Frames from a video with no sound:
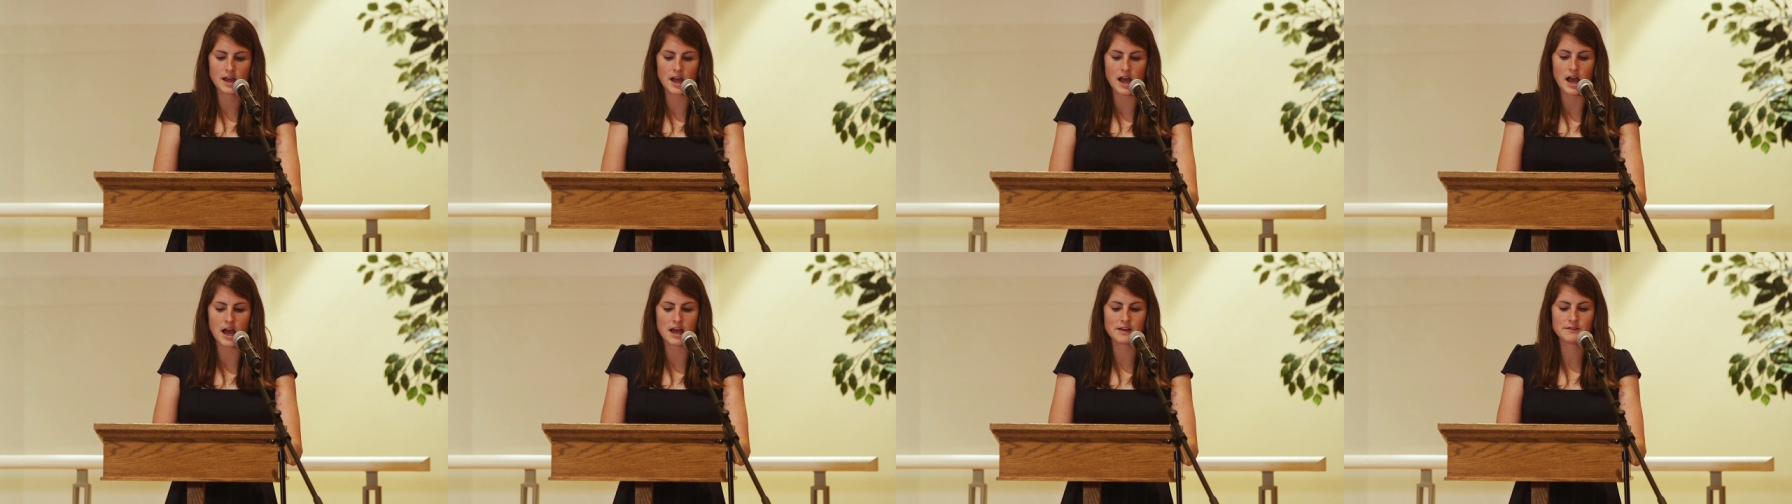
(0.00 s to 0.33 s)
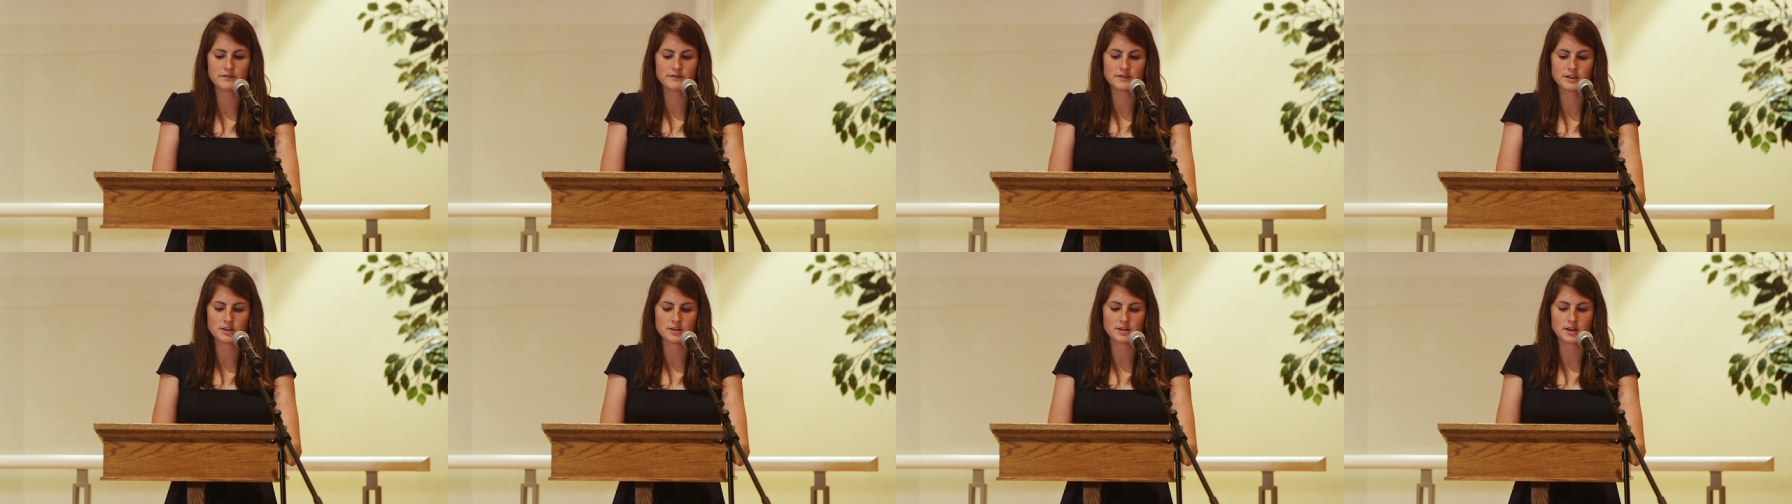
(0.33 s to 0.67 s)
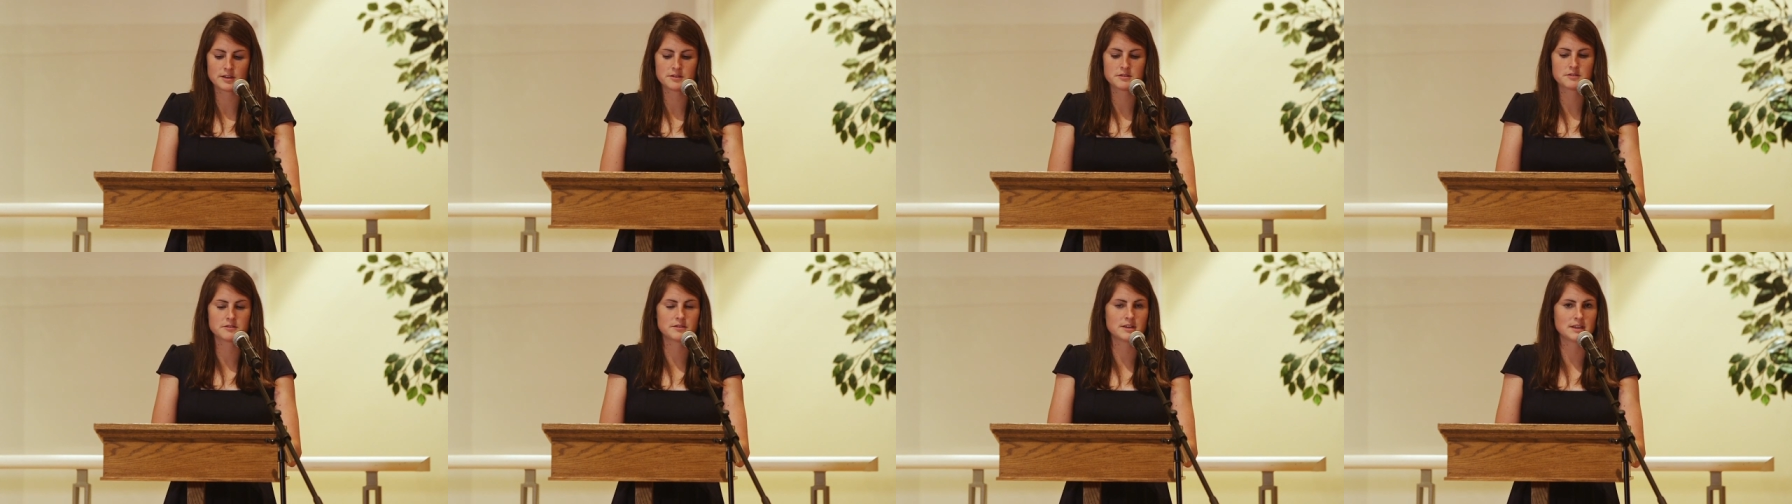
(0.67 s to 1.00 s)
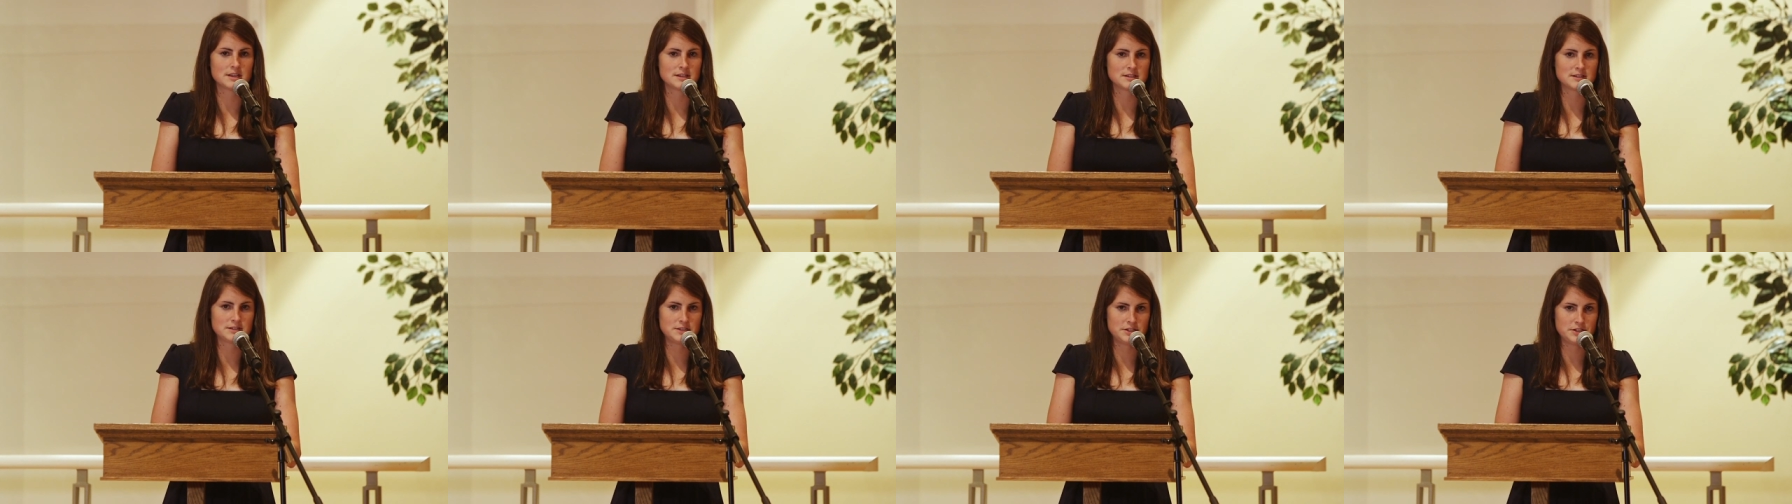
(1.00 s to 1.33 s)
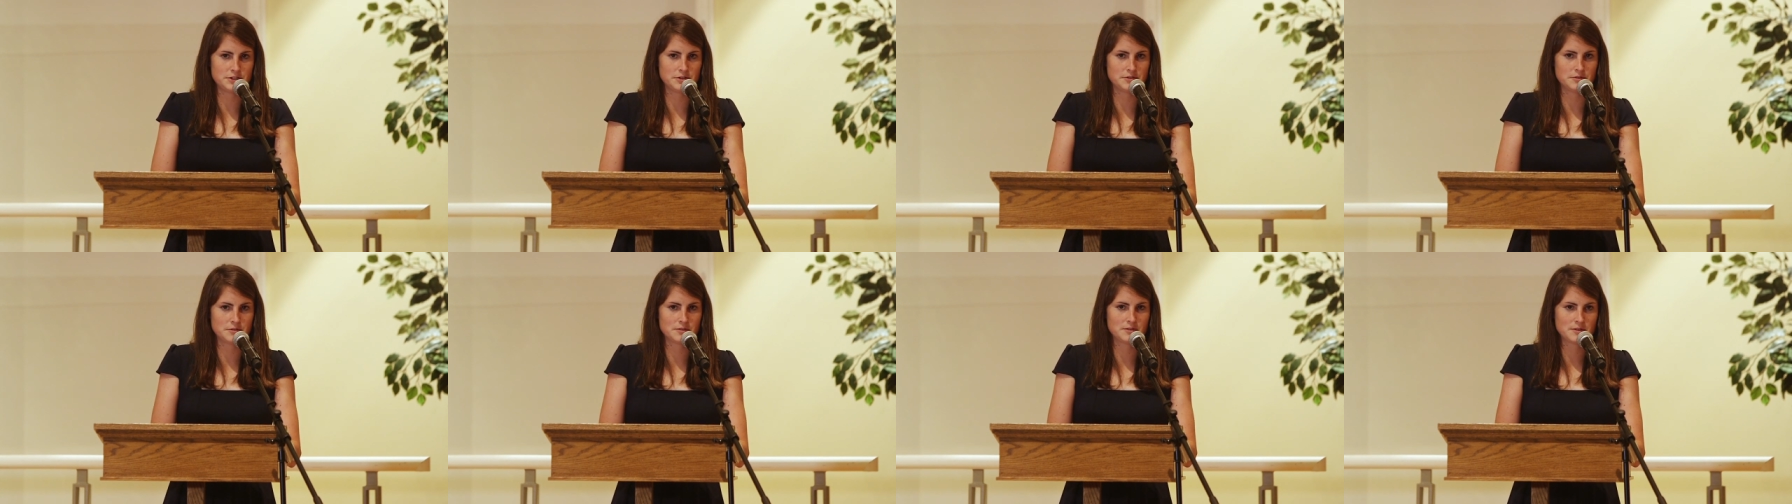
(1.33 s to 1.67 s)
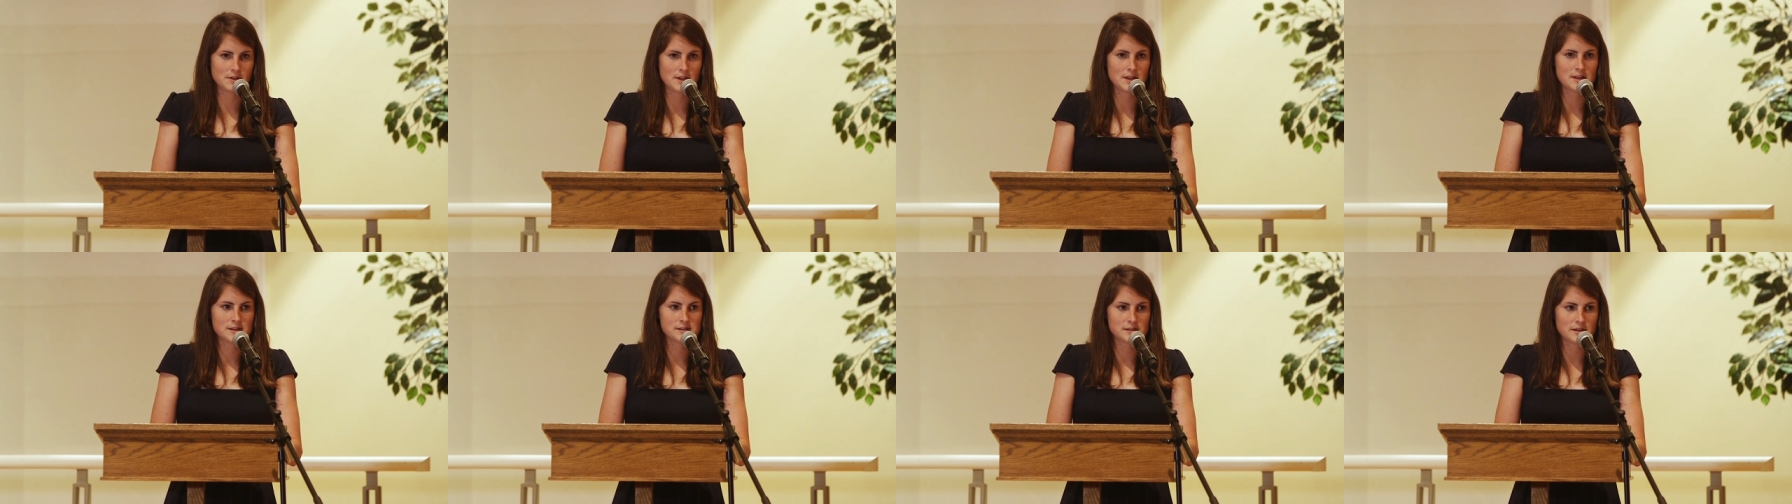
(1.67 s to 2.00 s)
I feel other things too,
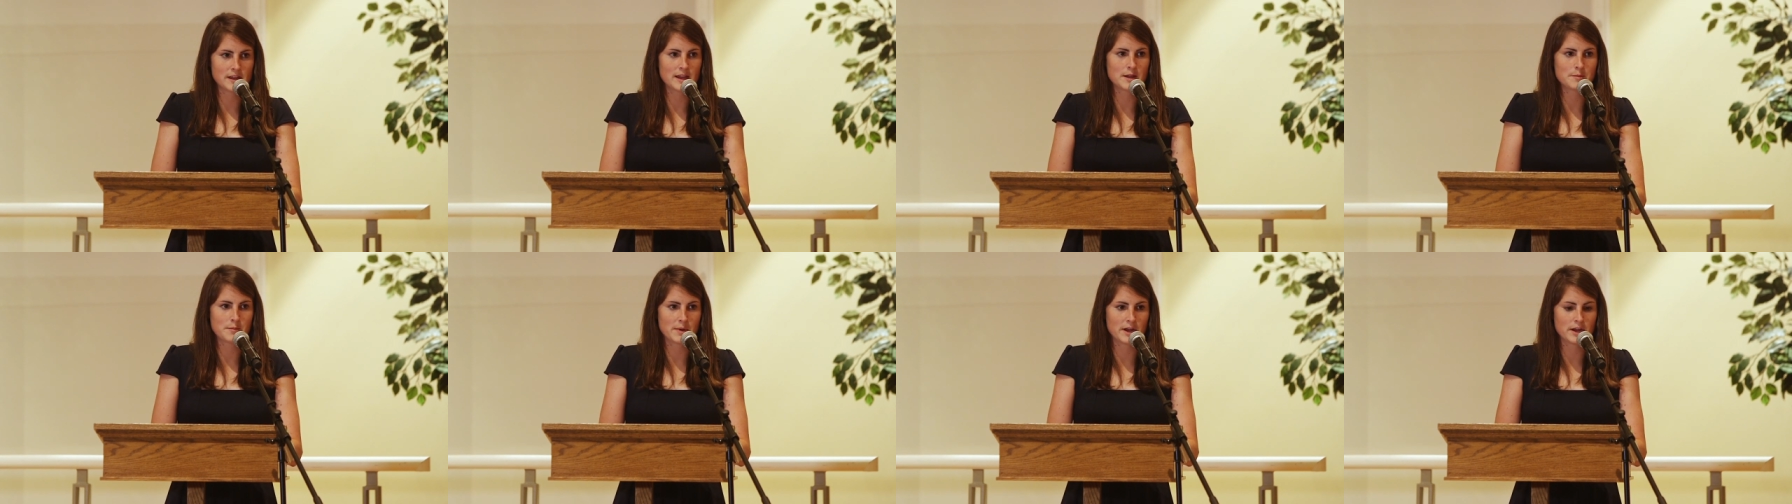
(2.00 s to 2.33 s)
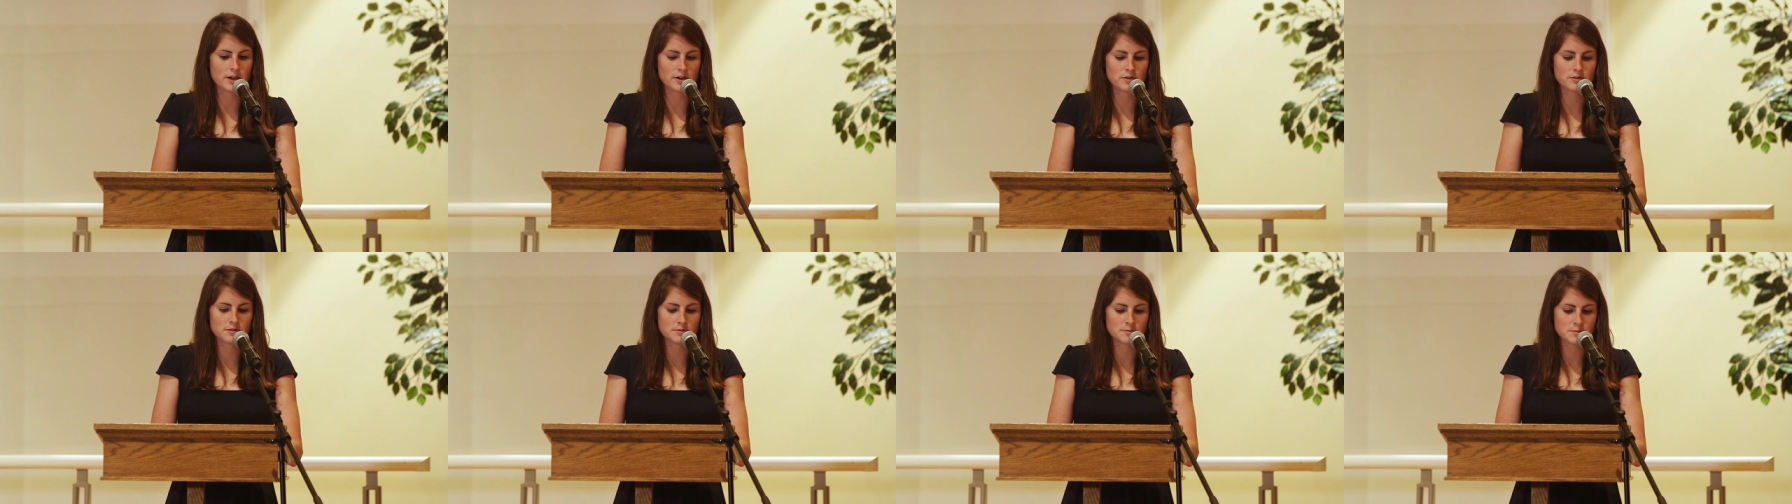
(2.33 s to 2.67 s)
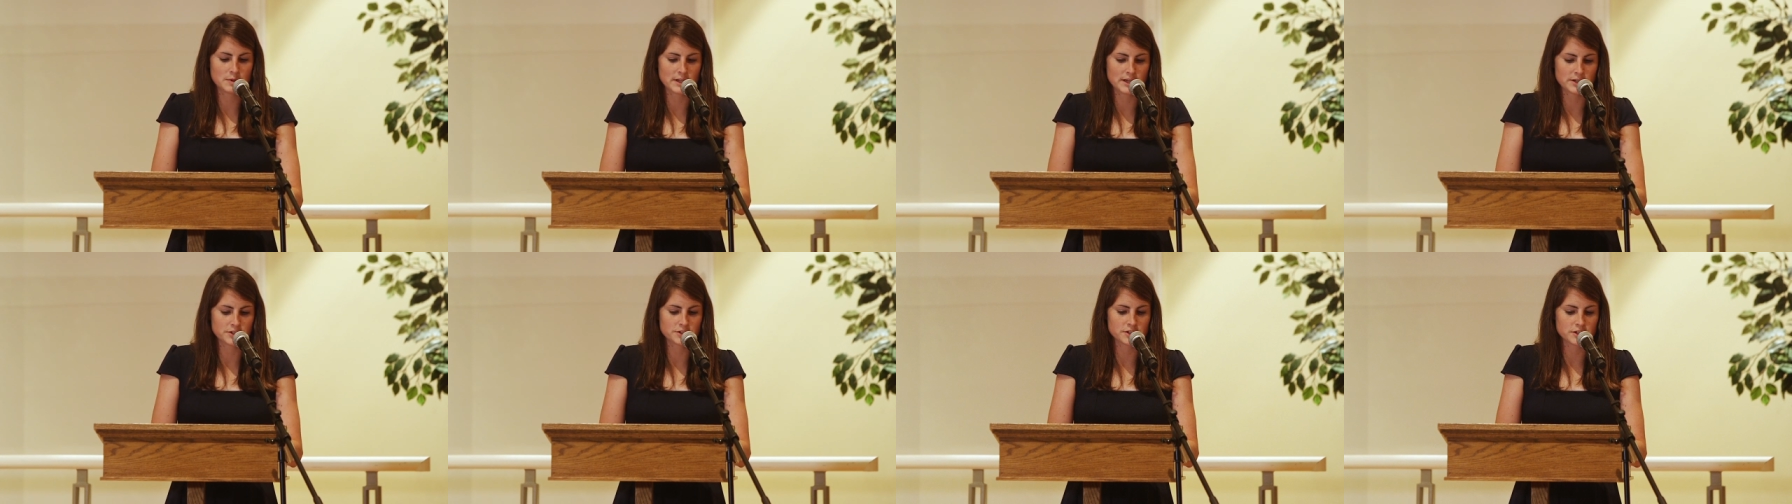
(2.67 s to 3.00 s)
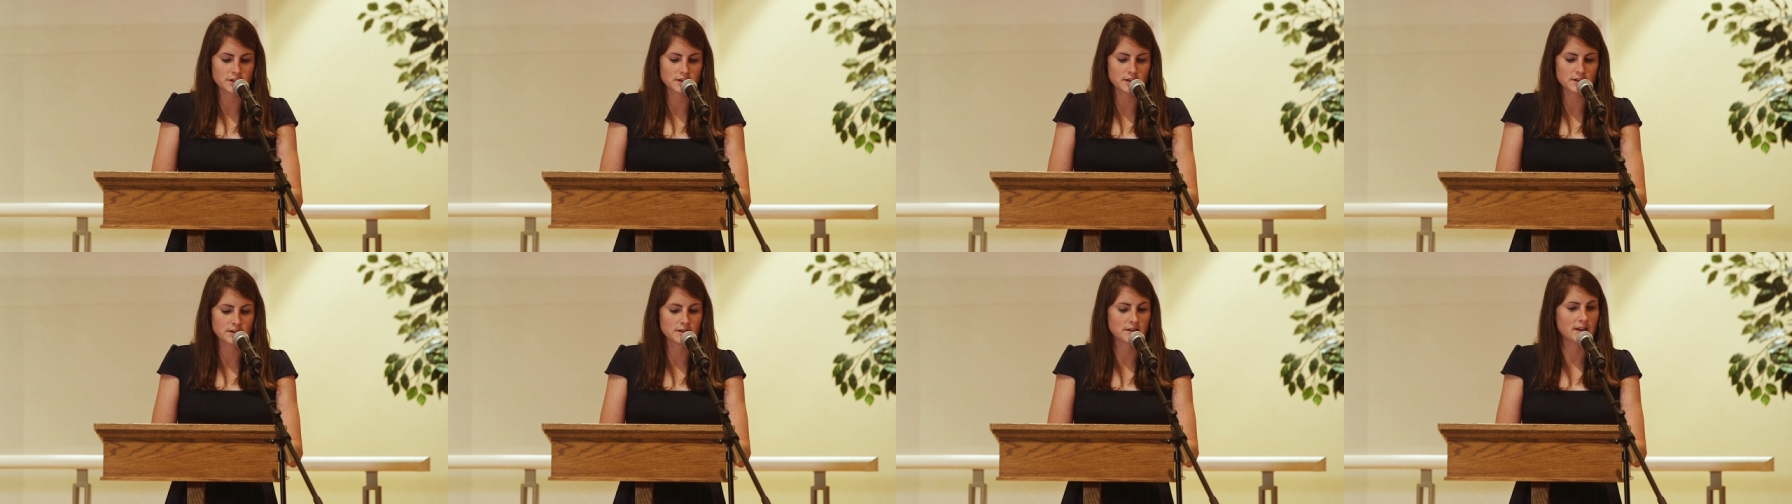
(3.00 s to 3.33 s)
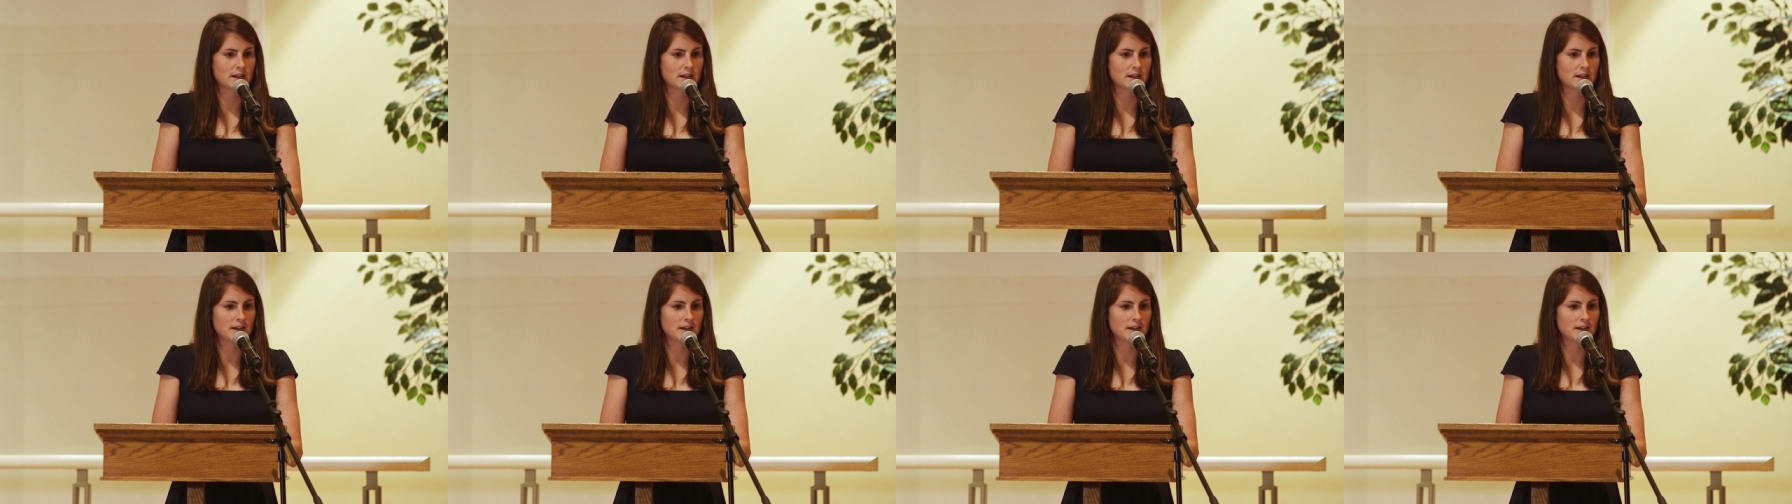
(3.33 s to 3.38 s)
like my own pleasure,